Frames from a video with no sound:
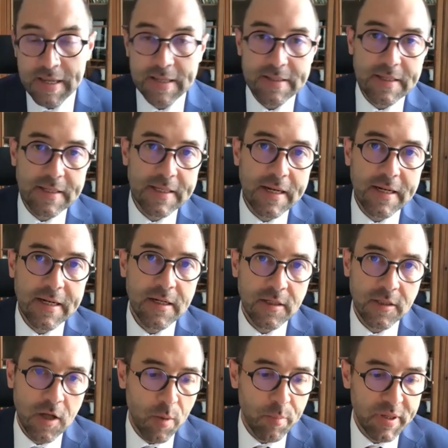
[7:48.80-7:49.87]
the Canadian
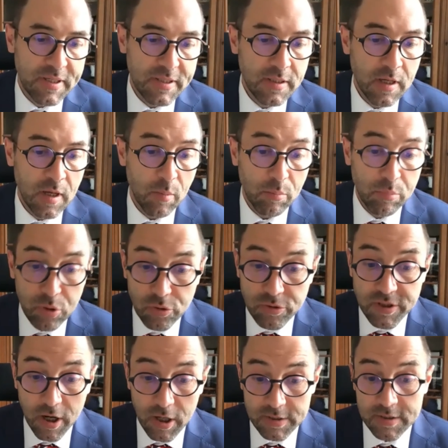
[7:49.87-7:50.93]
company Blue
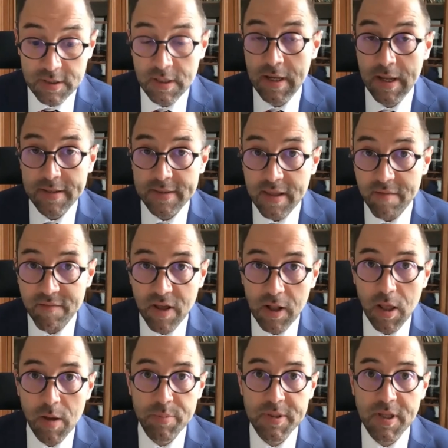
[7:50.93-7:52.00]
Dot
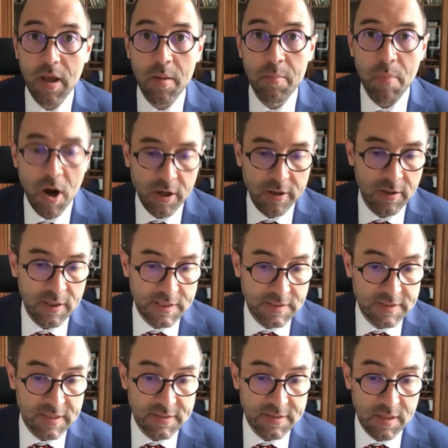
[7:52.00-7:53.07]
developed a modeling
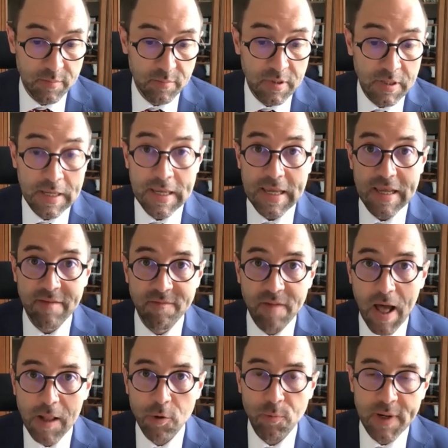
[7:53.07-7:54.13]
system
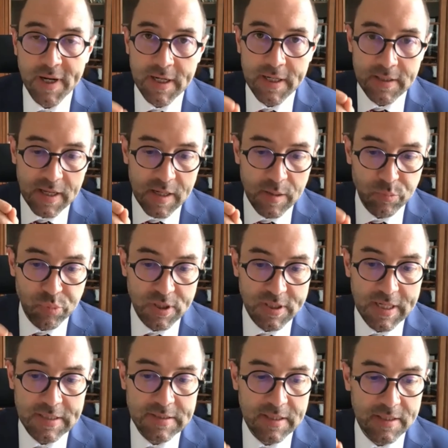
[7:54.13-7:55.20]
evaluating and
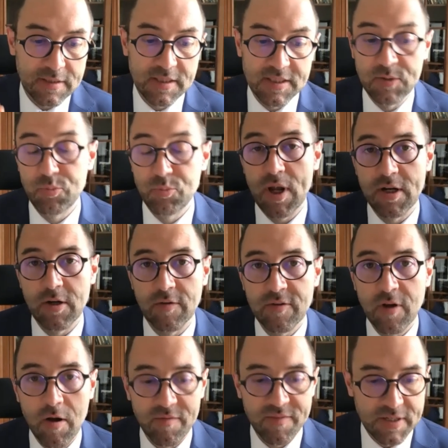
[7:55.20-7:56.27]
predicting the spread of
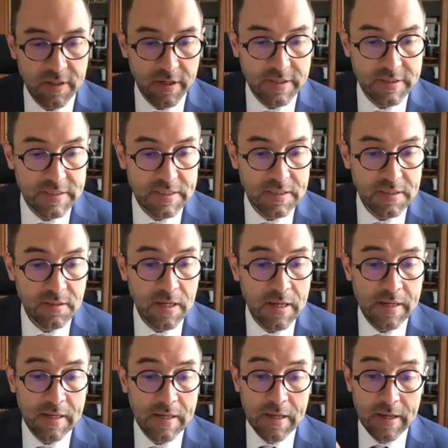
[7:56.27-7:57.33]
COVID-19,
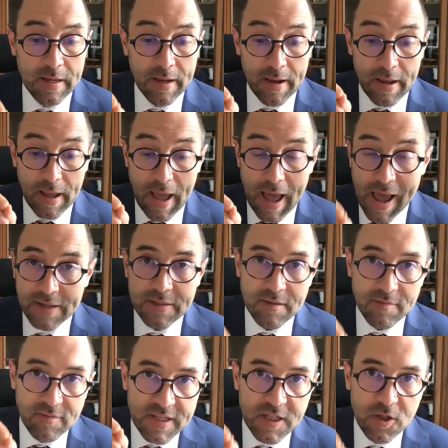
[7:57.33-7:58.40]

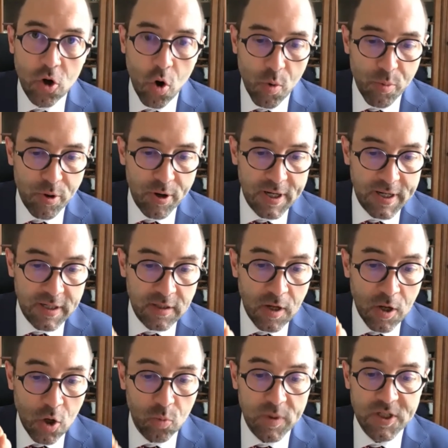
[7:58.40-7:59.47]
actively cooperating
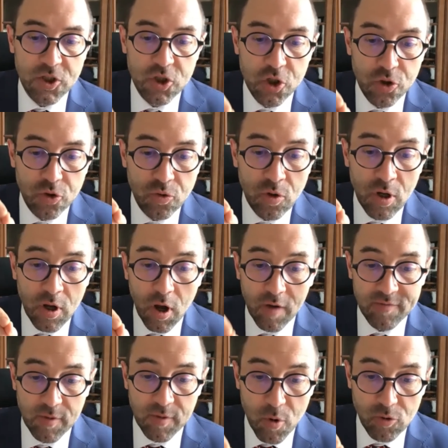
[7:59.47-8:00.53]
with two of
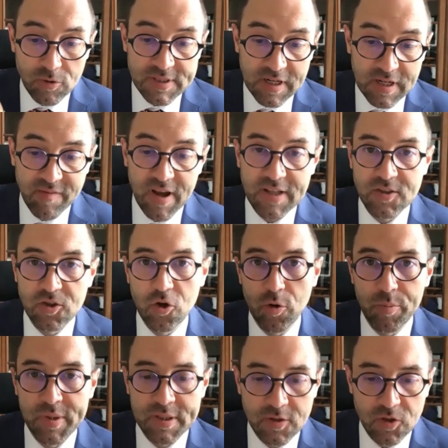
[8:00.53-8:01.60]
the most advanced
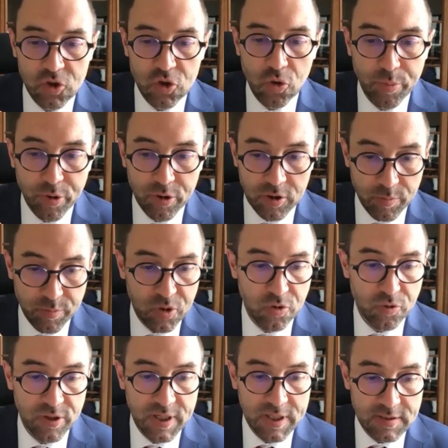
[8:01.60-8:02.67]
European
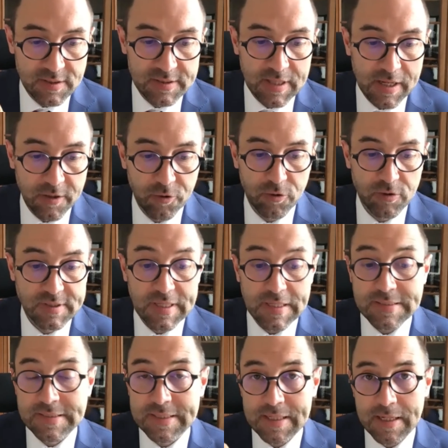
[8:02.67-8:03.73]
supercomputing centers,
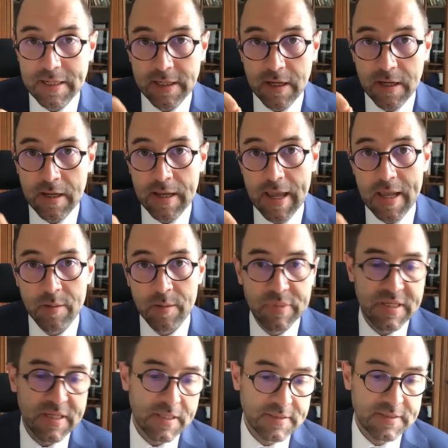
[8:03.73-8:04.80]
Sinica and
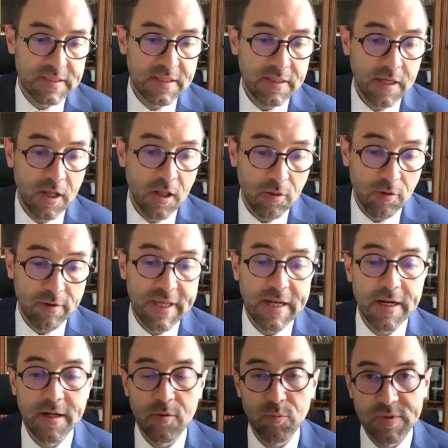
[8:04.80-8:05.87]
BSC,
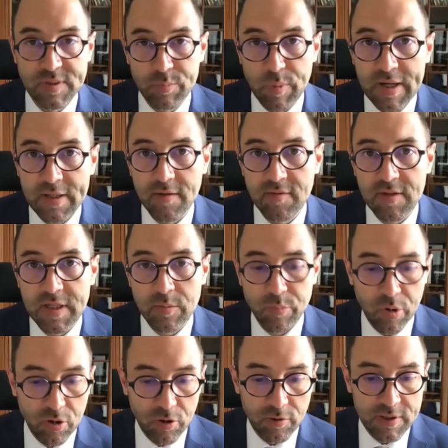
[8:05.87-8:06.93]
located respectively in
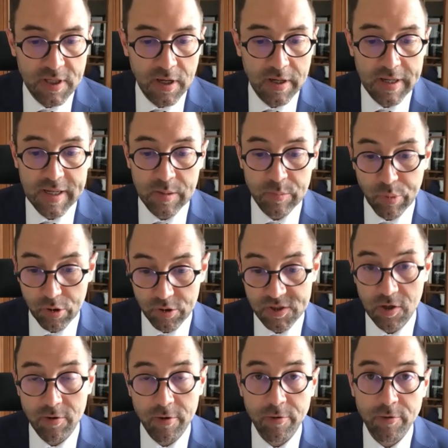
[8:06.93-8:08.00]
Bologna and
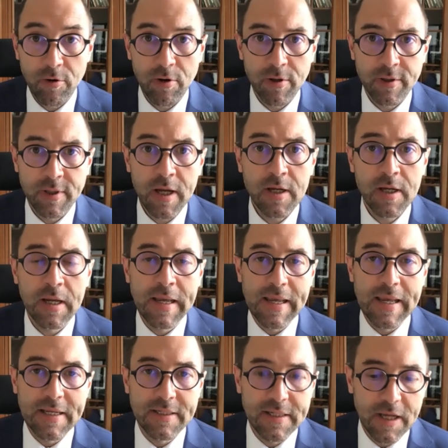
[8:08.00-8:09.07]
Barcelona
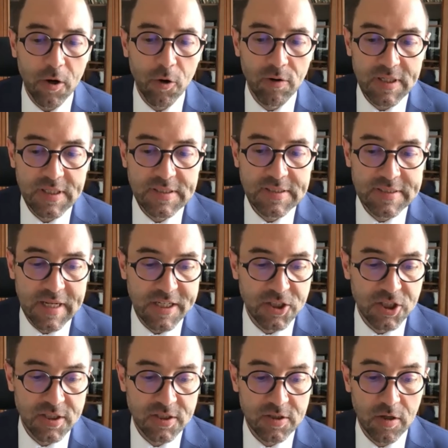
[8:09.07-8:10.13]
in the early
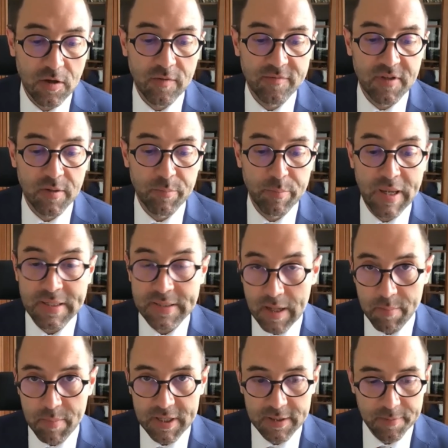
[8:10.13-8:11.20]
stages of the
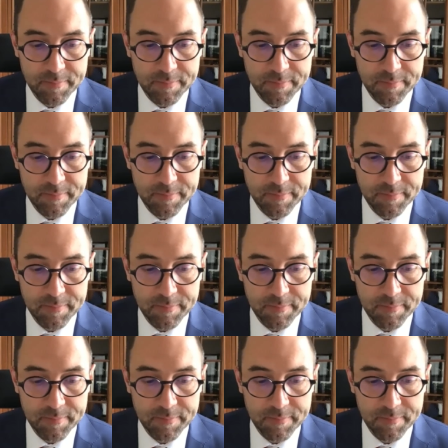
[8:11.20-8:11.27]
pandemic.